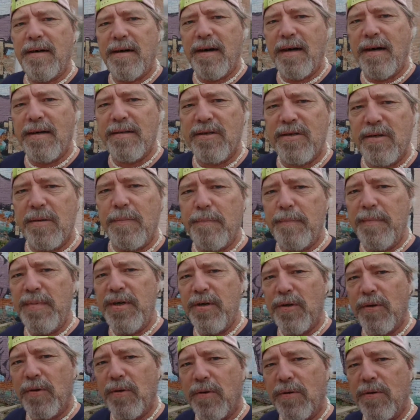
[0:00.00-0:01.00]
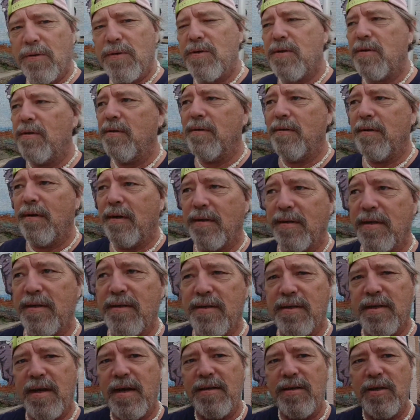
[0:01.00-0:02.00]
awesome murals on
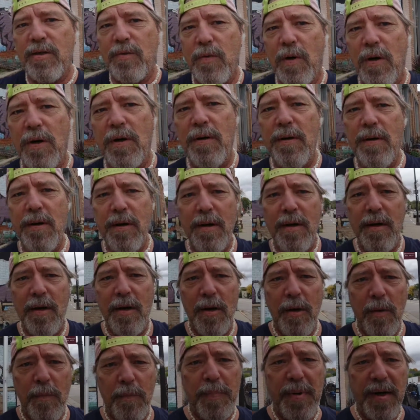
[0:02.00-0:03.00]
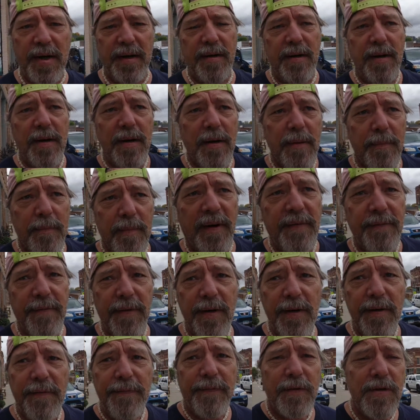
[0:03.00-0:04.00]
the sides of the wall, but my
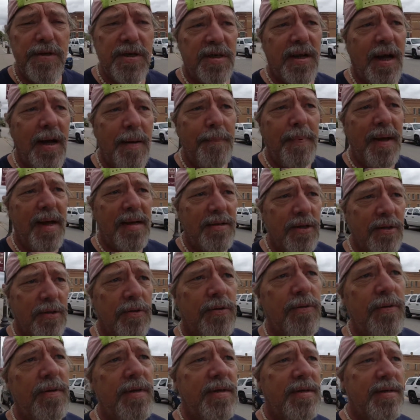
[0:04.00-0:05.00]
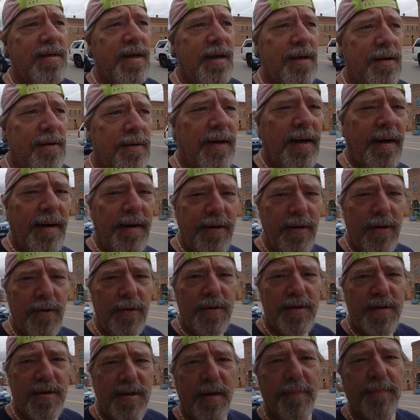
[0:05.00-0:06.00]
very first time passing through this town, I
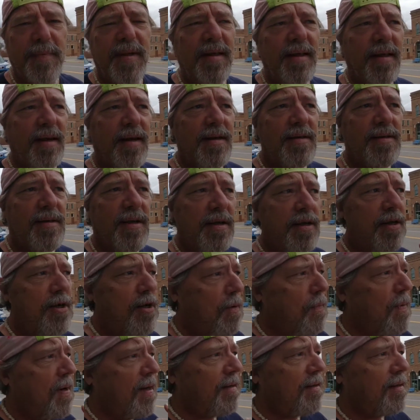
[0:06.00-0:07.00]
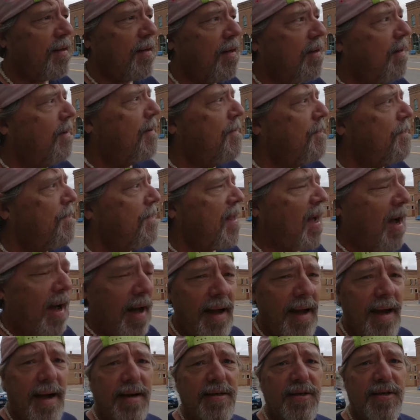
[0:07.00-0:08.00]
noticed something that I said, you know what?
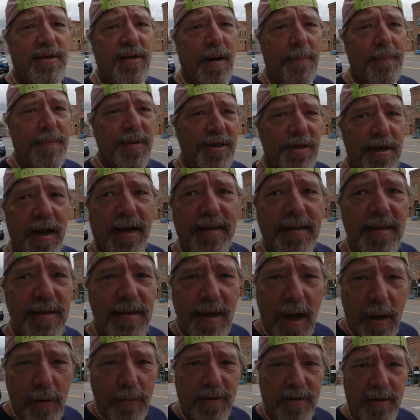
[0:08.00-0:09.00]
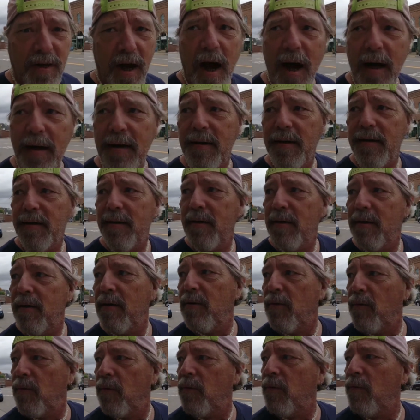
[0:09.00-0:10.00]
I gotta stop and check this out, Doc.
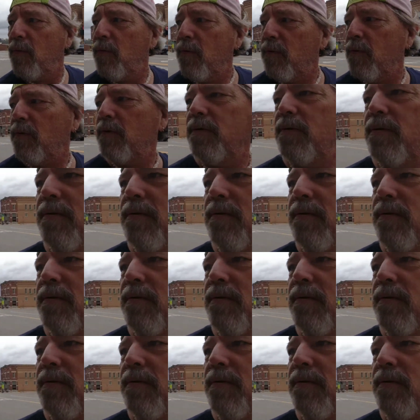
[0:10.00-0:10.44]
Ooh,